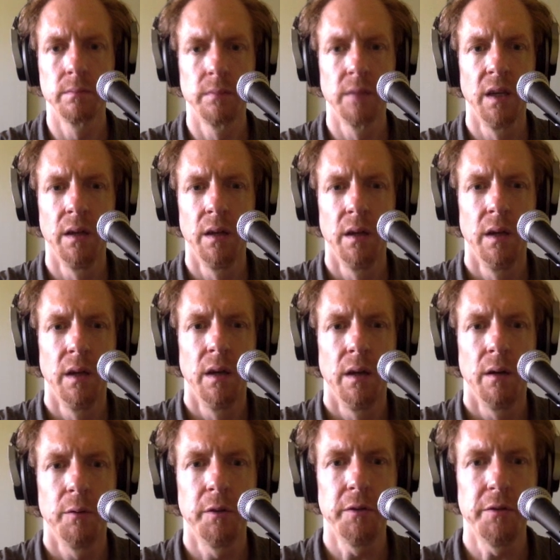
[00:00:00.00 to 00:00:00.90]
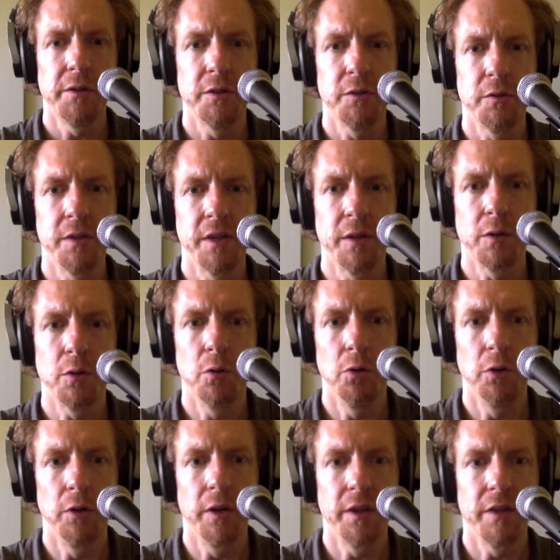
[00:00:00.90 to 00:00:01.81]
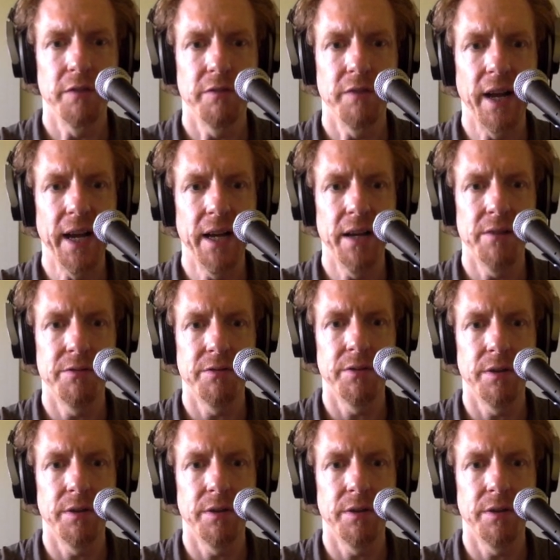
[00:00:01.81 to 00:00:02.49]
I wonder if this would sound cooler on the 5.